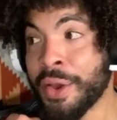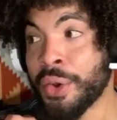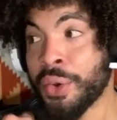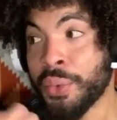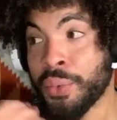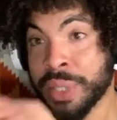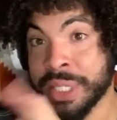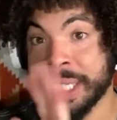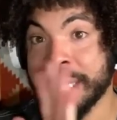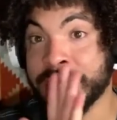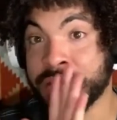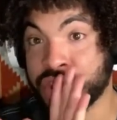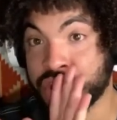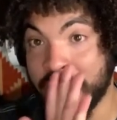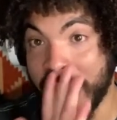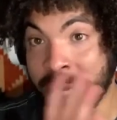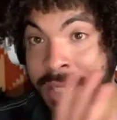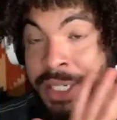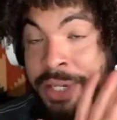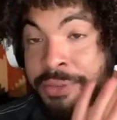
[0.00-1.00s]
was
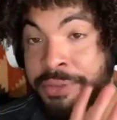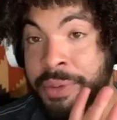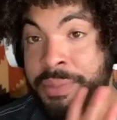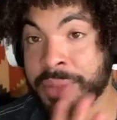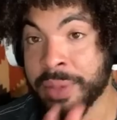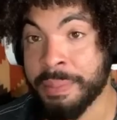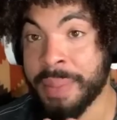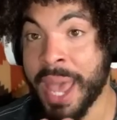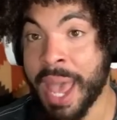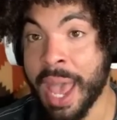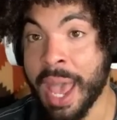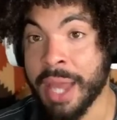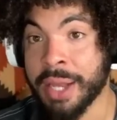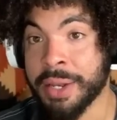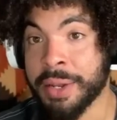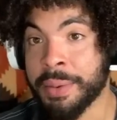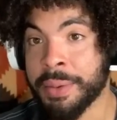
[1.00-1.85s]
ejected from the bed.